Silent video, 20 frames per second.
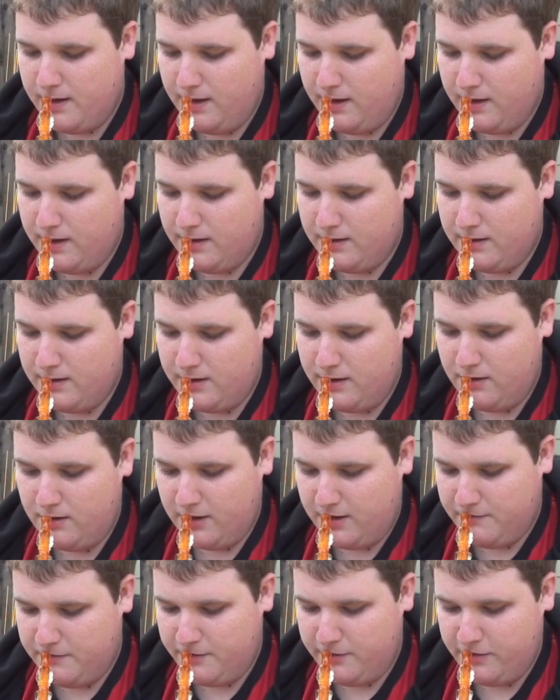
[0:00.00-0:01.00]
and then I'll
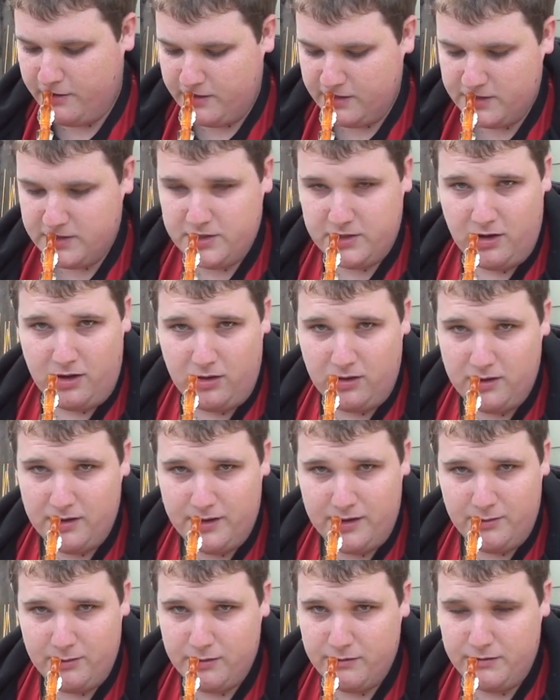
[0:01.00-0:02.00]
give you a
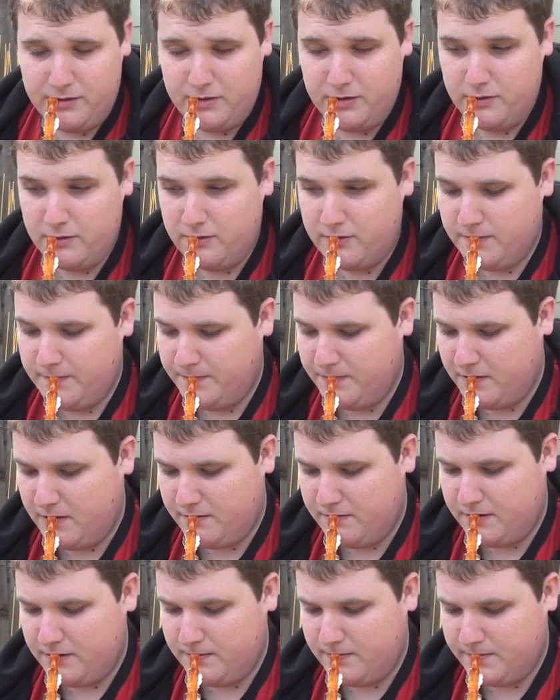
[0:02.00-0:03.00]
solid review
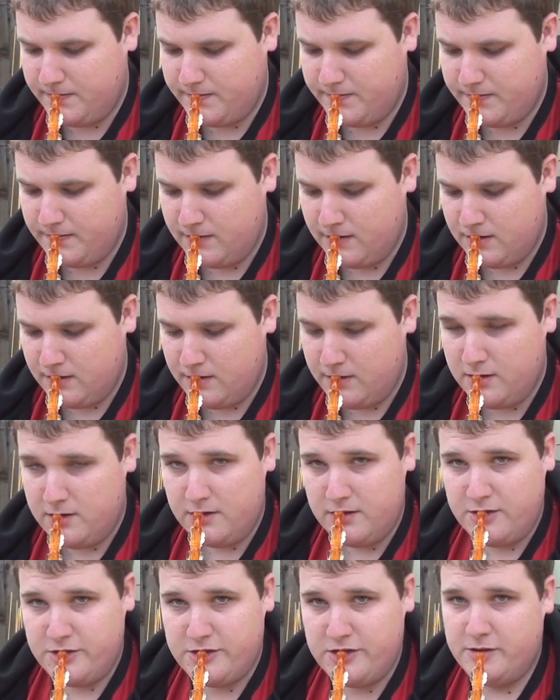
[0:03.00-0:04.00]
of it,
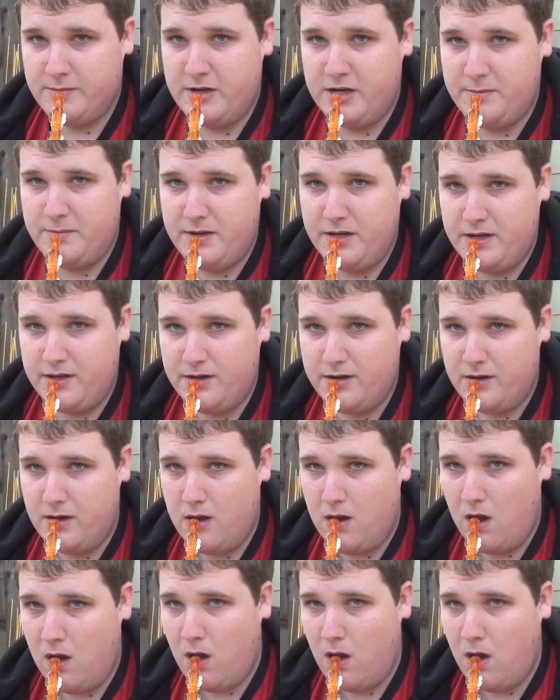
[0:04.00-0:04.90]
share my opinion.